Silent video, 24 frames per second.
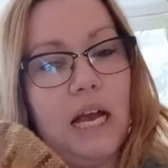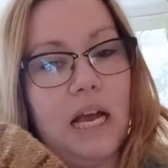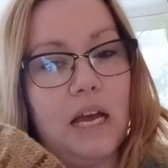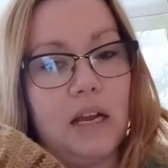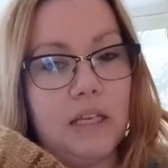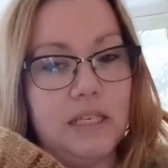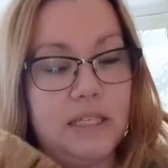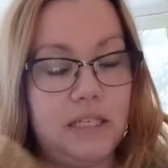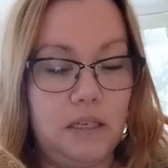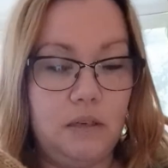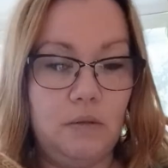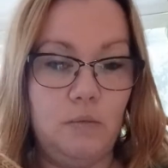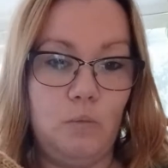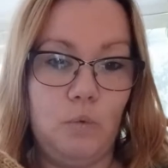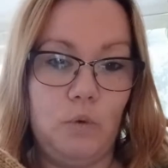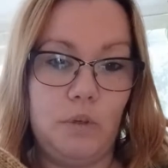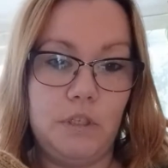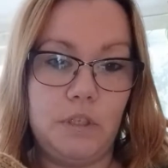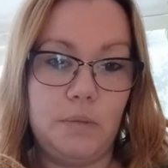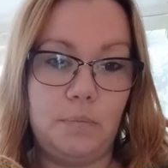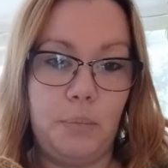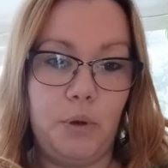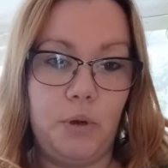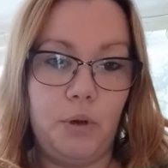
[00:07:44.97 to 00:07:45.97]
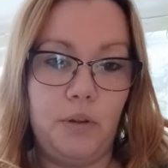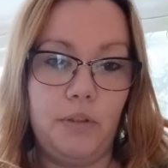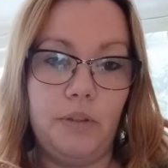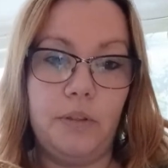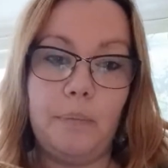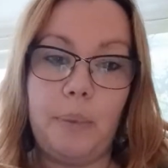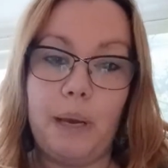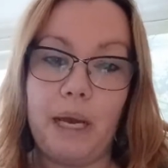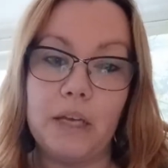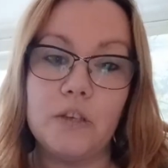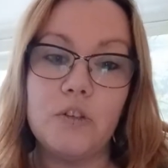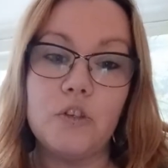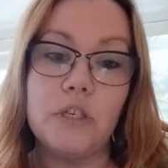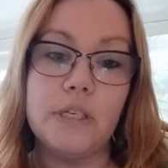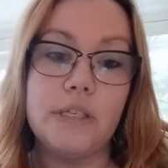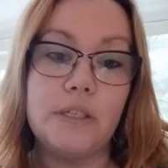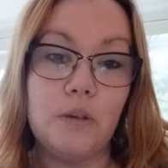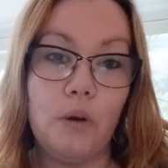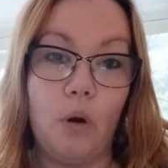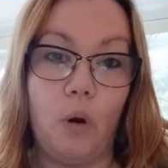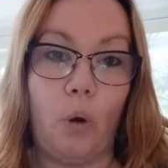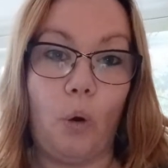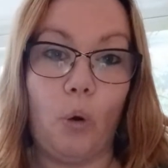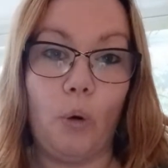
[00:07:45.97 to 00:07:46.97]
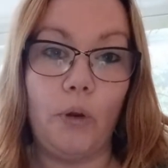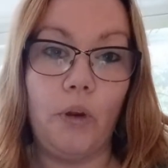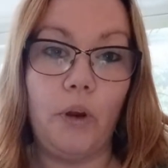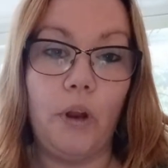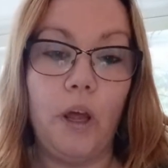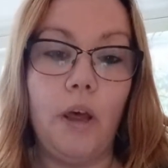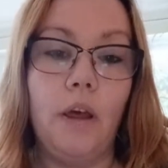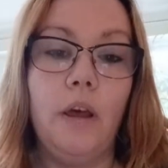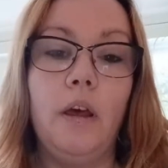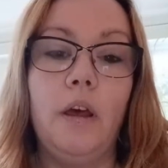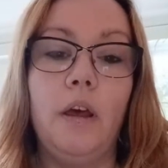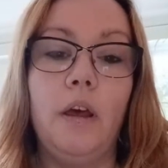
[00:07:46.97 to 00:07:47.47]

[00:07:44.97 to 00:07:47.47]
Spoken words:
and I didn't want to put the patches on